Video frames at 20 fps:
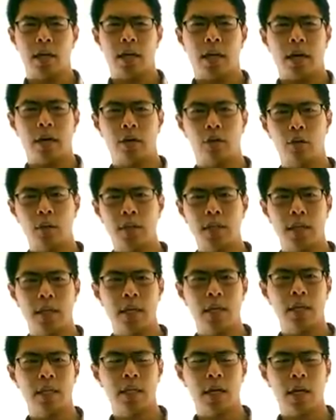And choice
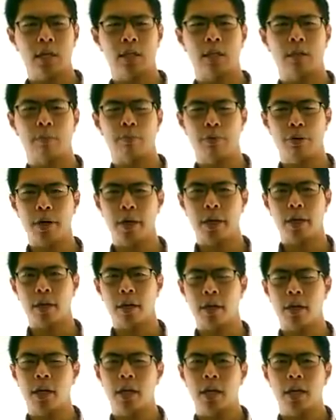E sounds pretty
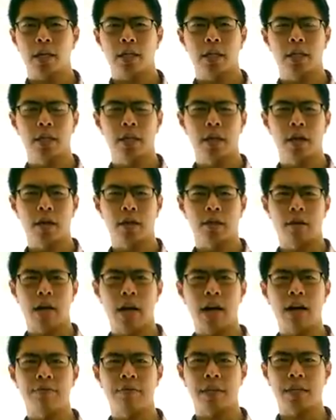good, since the author
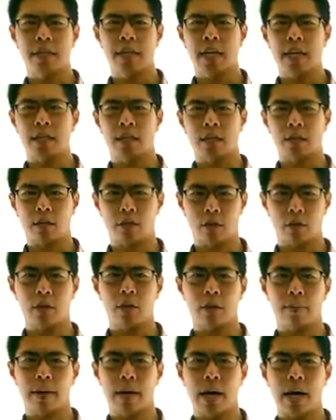obviously has
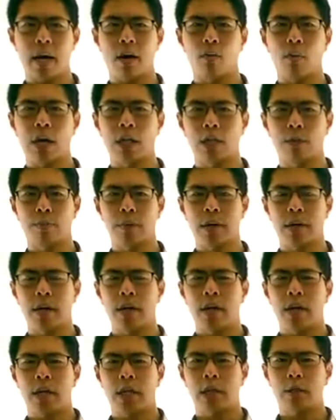concerns about how widespread
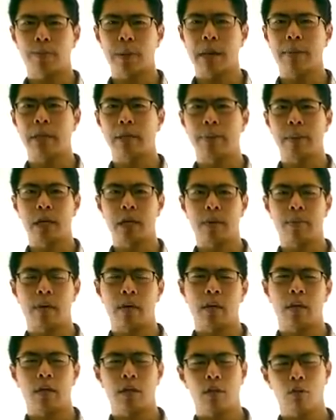spam has become,
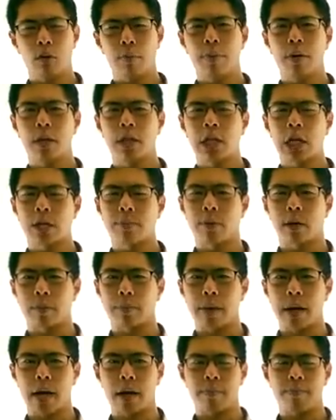so we put a check mark
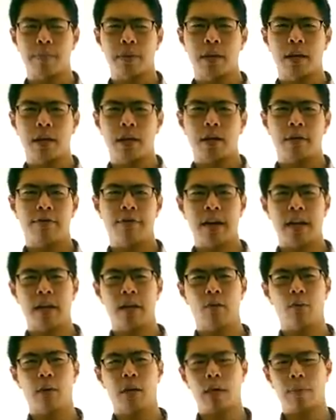by it.
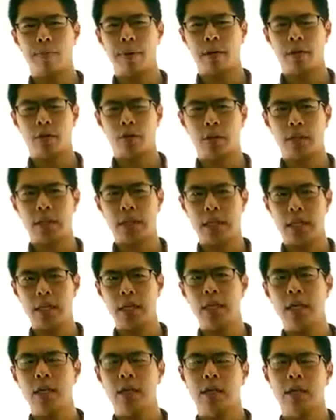Finally, we compare choice
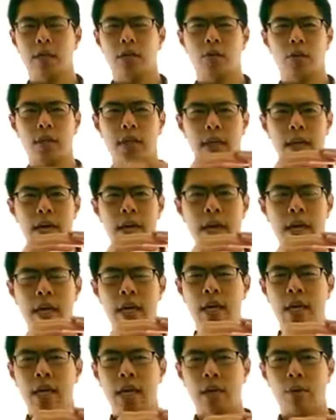E to choice A,
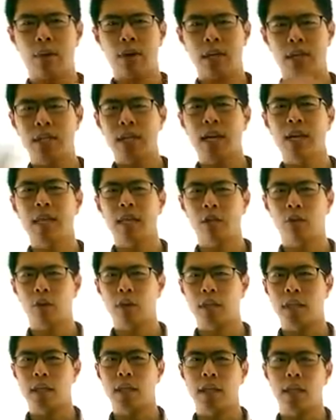and we decide that
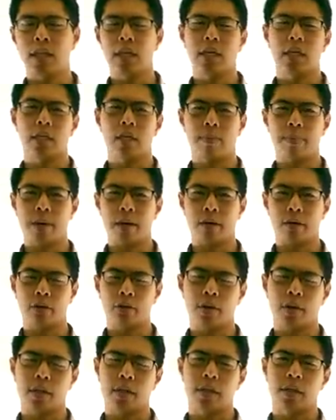choice E is the better
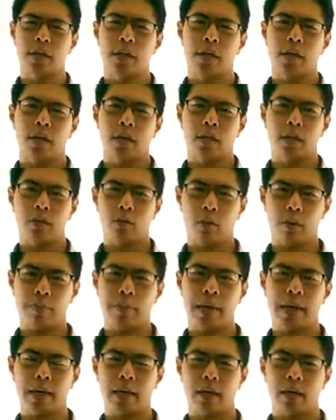choice, so we
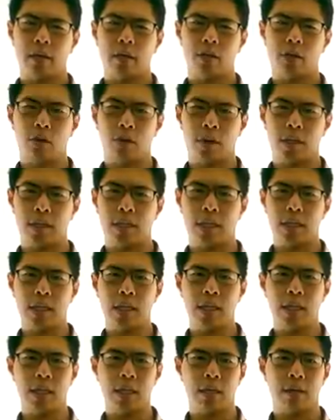pick choice E.